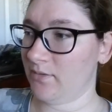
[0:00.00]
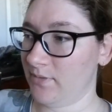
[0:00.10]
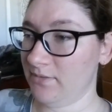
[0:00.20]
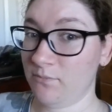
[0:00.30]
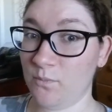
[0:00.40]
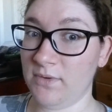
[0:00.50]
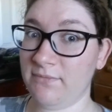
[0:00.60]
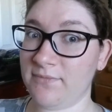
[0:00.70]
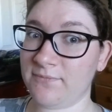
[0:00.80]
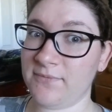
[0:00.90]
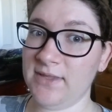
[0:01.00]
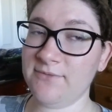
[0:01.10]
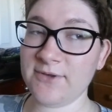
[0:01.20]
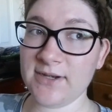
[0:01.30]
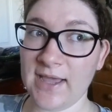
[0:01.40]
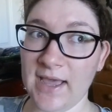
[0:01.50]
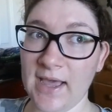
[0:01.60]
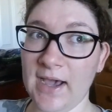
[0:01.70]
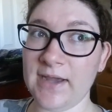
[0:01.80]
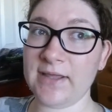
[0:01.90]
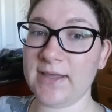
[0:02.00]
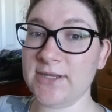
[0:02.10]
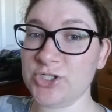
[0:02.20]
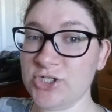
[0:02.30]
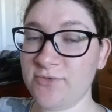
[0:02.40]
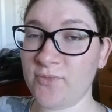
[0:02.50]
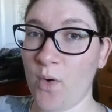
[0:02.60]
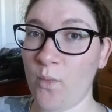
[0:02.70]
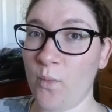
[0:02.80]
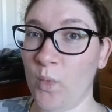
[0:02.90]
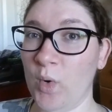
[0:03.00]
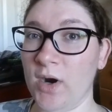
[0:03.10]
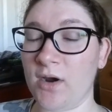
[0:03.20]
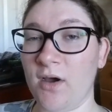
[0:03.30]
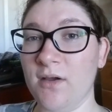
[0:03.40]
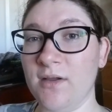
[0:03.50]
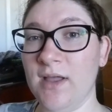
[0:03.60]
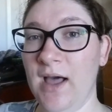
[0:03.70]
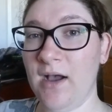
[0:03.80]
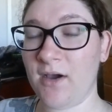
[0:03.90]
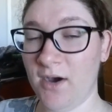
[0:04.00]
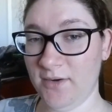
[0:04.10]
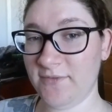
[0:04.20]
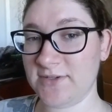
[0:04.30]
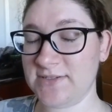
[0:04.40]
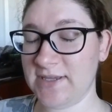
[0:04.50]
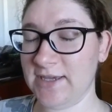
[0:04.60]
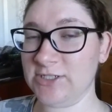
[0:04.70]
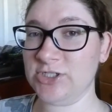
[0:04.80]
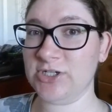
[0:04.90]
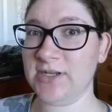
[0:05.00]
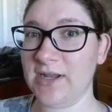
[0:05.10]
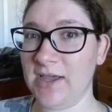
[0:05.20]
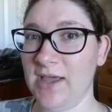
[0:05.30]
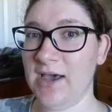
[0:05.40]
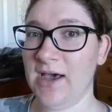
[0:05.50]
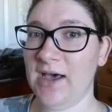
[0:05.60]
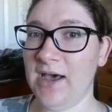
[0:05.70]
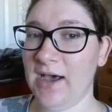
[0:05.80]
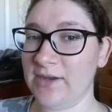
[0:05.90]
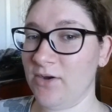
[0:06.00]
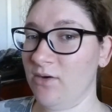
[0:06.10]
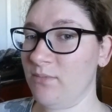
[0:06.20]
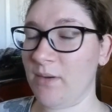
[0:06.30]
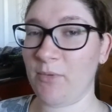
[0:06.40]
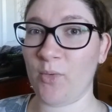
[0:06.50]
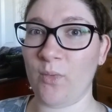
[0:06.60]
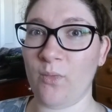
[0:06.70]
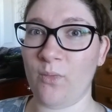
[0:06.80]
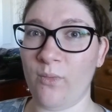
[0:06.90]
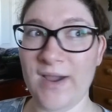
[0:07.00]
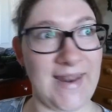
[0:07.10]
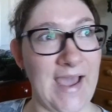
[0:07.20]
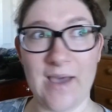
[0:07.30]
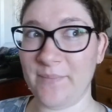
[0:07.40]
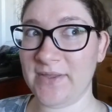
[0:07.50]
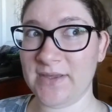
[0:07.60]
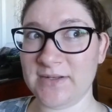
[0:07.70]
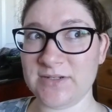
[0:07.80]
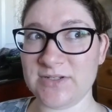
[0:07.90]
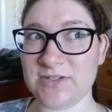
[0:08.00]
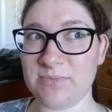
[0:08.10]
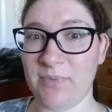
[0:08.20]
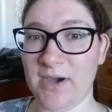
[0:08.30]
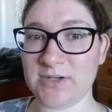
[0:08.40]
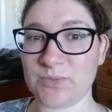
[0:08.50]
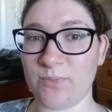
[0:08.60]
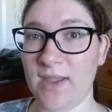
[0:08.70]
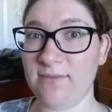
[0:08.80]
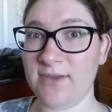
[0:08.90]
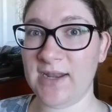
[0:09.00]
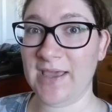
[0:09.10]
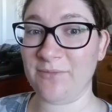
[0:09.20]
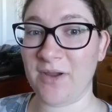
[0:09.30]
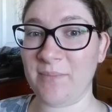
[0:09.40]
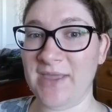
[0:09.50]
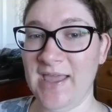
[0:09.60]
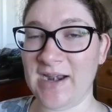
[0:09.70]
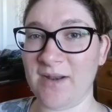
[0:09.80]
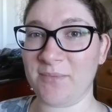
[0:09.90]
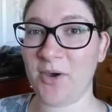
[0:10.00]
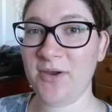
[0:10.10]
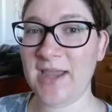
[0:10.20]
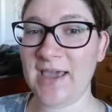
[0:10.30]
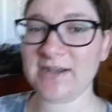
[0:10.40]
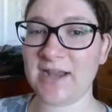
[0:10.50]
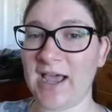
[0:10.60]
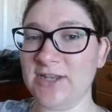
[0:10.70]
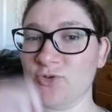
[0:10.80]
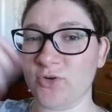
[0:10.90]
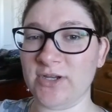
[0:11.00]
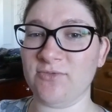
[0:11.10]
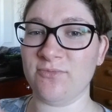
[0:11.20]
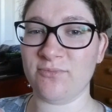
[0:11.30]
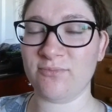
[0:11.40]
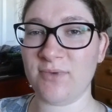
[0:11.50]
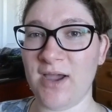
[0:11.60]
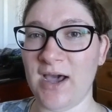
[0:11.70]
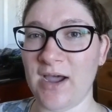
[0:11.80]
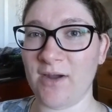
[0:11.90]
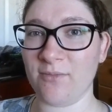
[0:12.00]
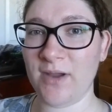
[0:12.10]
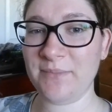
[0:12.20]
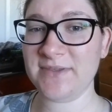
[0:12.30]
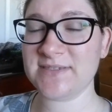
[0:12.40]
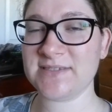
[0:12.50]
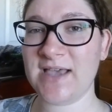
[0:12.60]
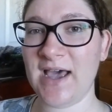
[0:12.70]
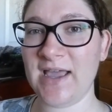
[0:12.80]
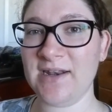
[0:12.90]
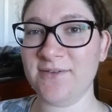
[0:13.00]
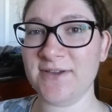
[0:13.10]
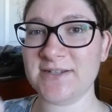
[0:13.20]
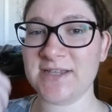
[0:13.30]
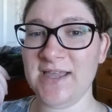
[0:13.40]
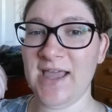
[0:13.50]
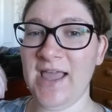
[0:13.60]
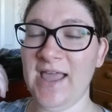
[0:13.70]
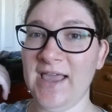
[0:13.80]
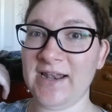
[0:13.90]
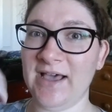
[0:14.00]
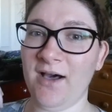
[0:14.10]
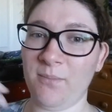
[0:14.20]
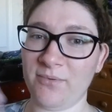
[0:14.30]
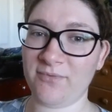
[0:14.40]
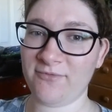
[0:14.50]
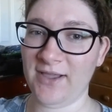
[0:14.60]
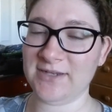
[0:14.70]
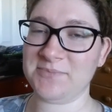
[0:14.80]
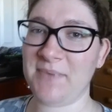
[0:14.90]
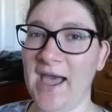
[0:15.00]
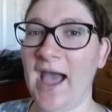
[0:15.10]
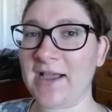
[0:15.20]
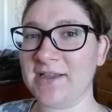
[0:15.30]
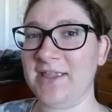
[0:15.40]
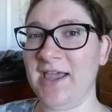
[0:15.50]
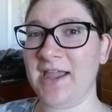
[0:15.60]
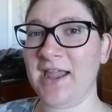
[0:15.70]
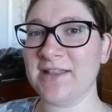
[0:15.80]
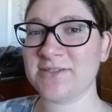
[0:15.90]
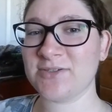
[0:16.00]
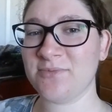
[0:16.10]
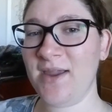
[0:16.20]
We've even had a GIF war conversation. I don't remember what happened, but Raven and Remy ended up going at it. I joined Remy's side of it and help fight back against